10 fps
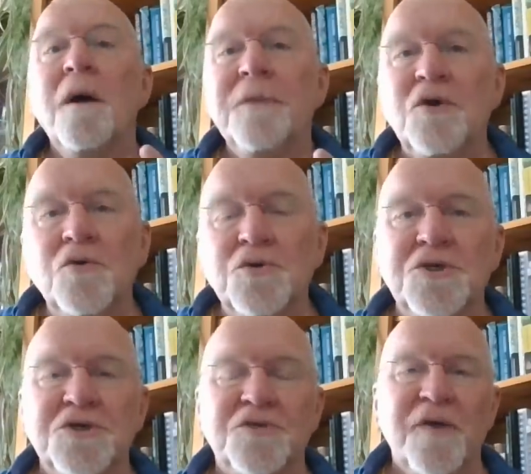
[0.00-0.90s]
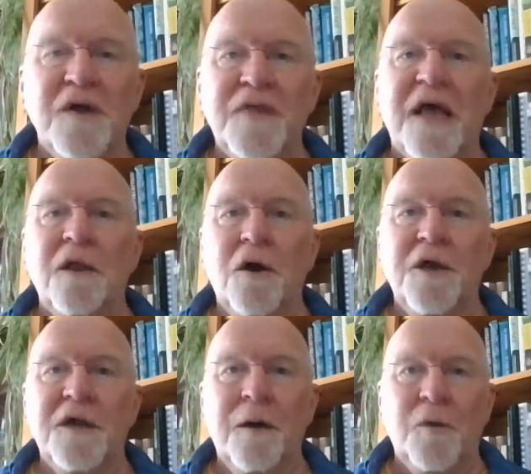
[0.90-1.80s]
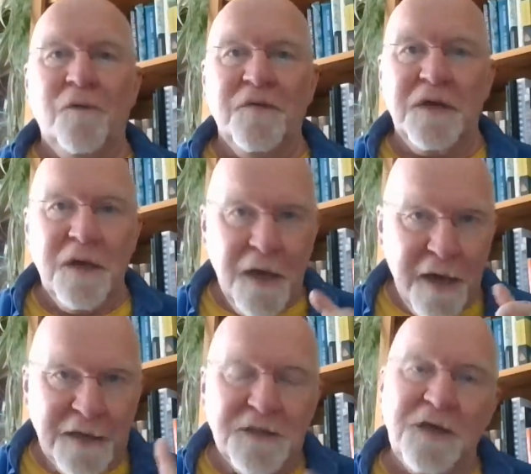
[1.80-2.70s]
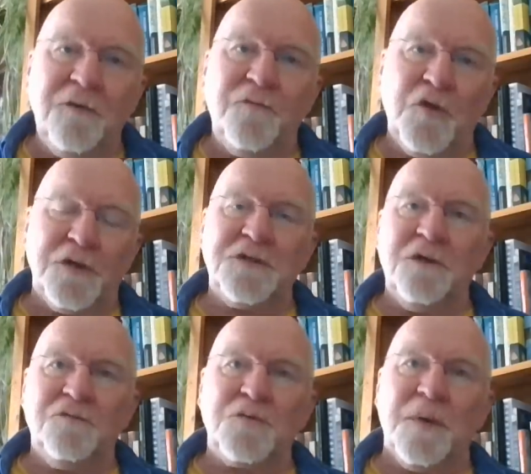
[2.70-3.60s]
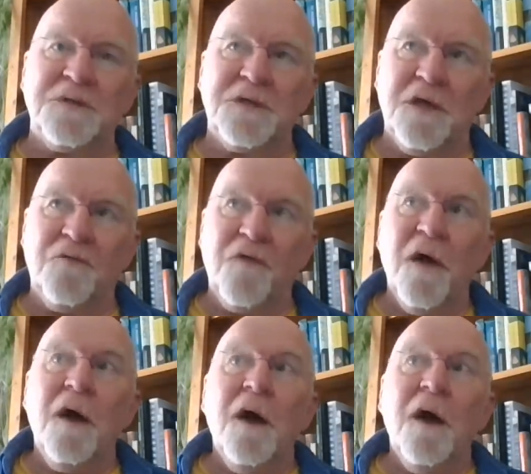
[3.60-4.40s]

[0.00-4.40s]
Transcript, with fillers: Be cautious around that lineup on the 18th, 19th, 20th.